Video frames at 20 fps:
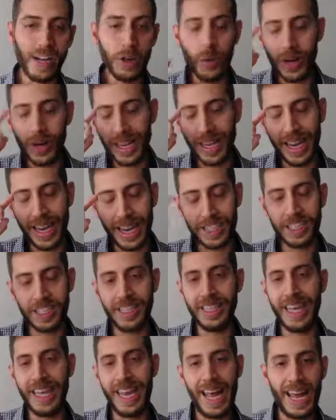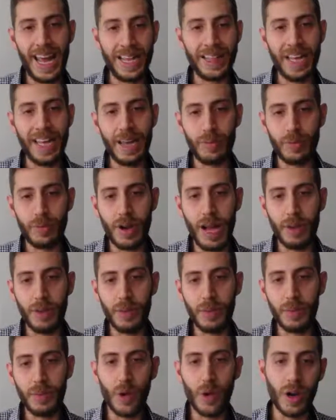know a connection that had that
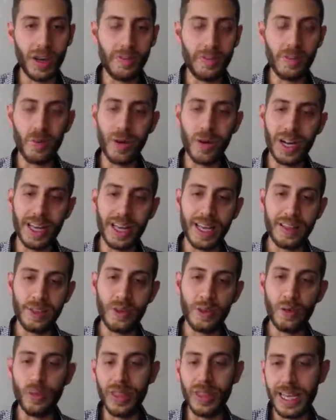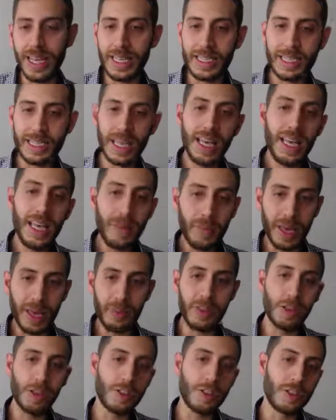problem, or if you want to get through this,
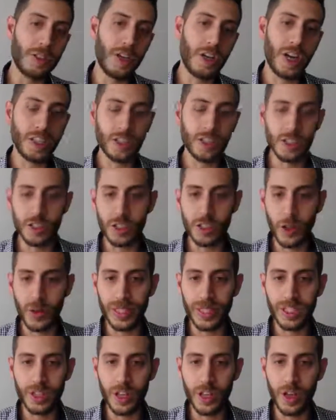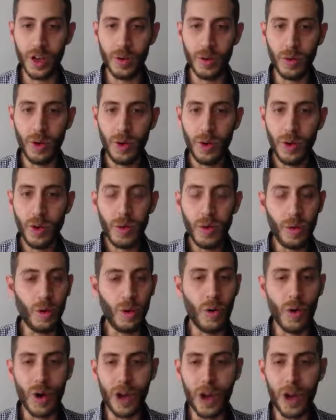maybe you should talk to so-and-so,
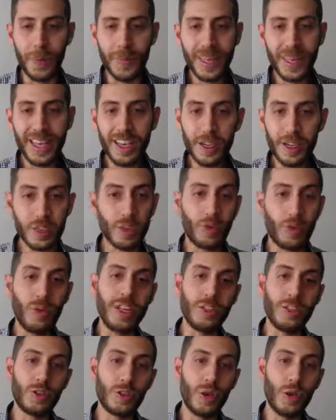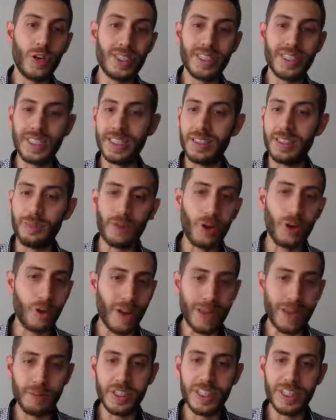or here's a resource, this
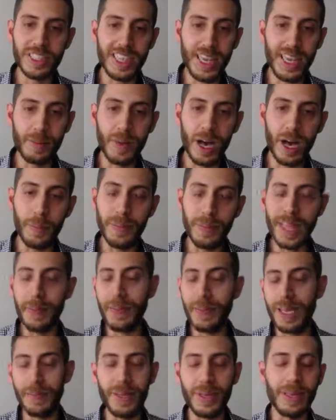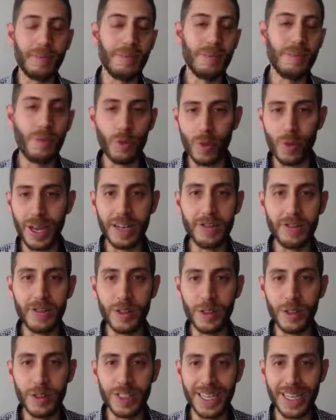program just came up that may be great for
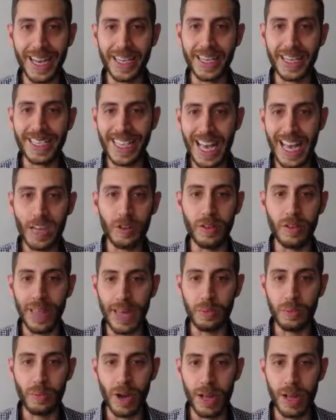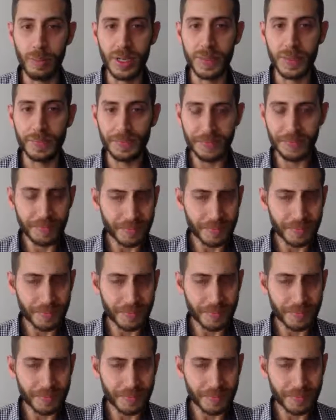you to kind of tackle that problem.